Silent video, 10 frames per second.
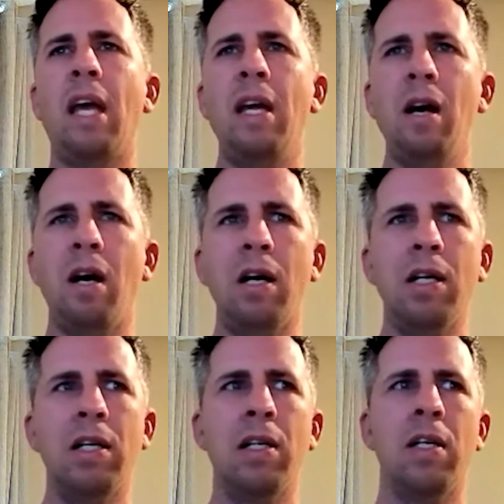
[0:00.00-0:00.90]

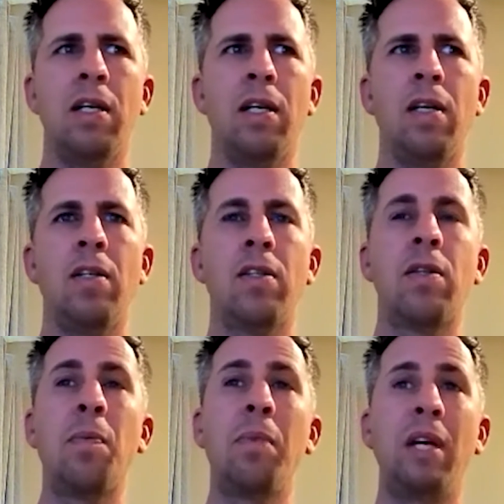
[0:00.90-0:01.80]
AI
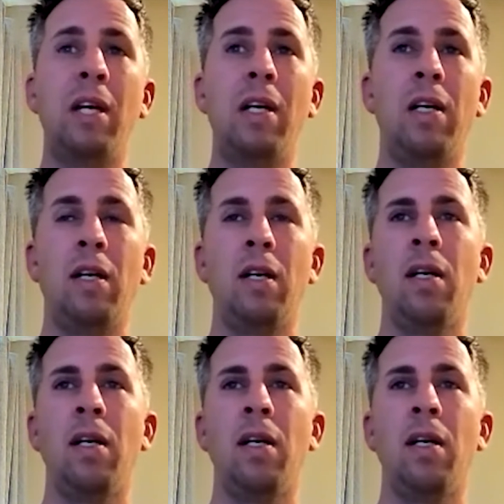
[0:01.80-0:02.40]
to me